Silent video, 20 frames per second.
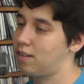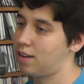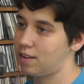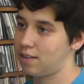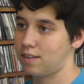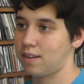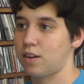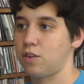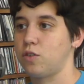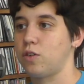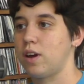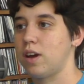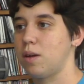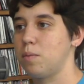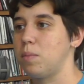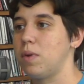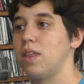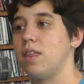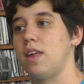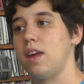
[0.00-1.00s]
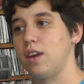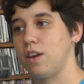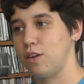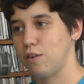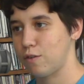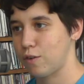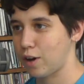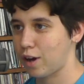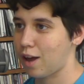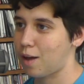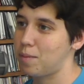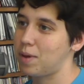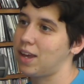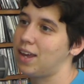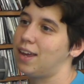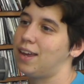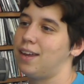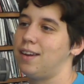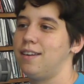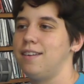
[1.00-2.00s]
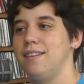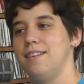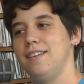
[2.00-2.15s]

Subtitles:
etc. But thank you for coming in.